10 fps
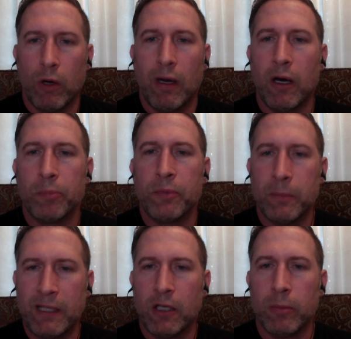help them
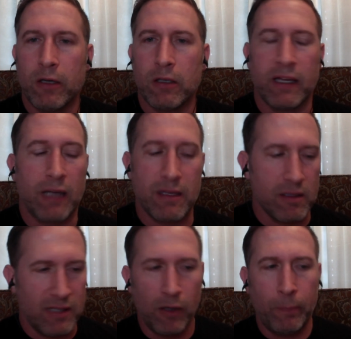heal better. Like I
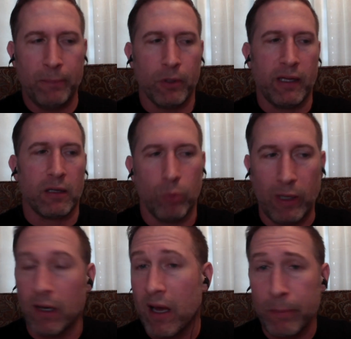tell people, like what
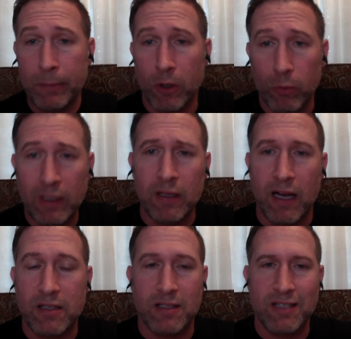a lot of people don't
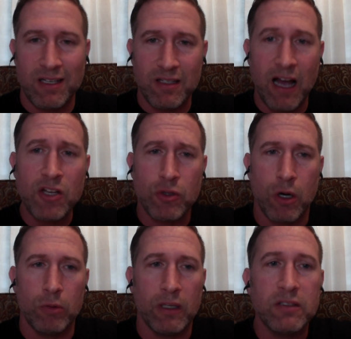realize is
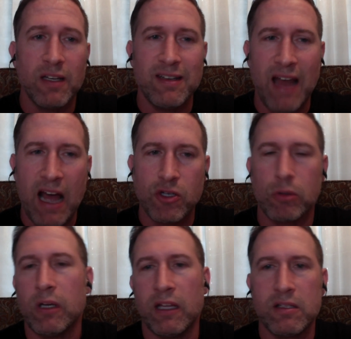testosterone is a
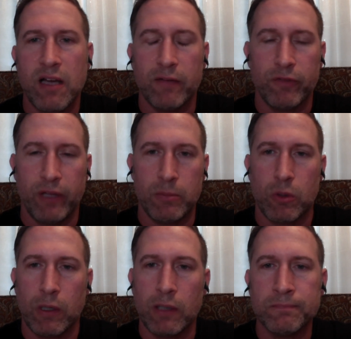natural
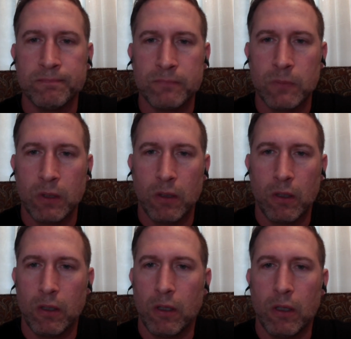anti-inflammatory.
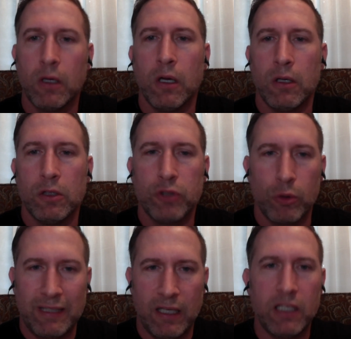So
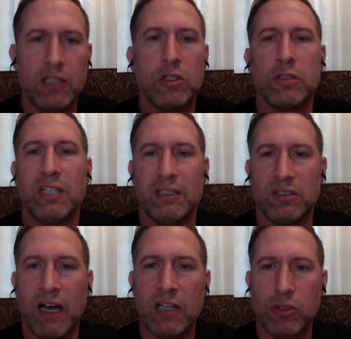getting your
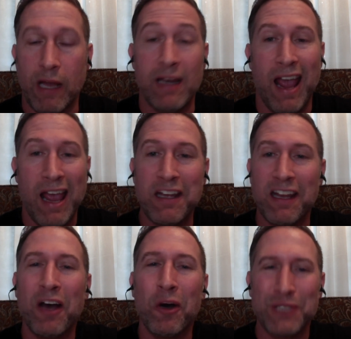testosterone, and
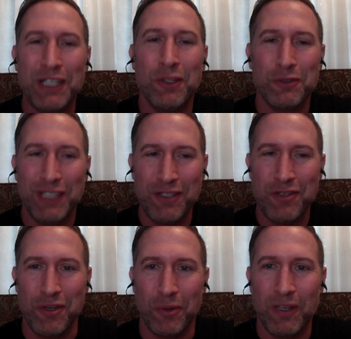it helps heal
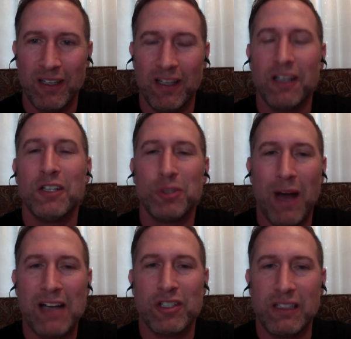tissue. So
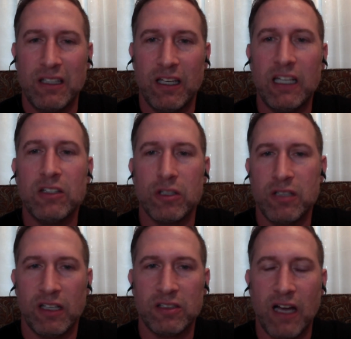actually getting your
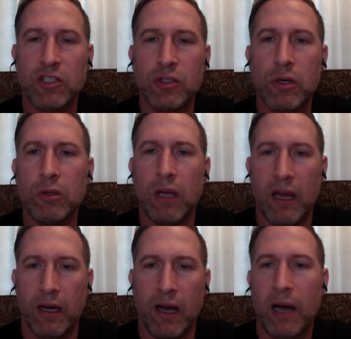testosterone
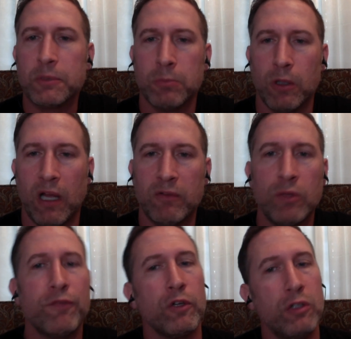at an optimal level
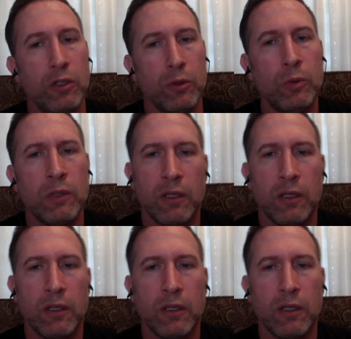for you,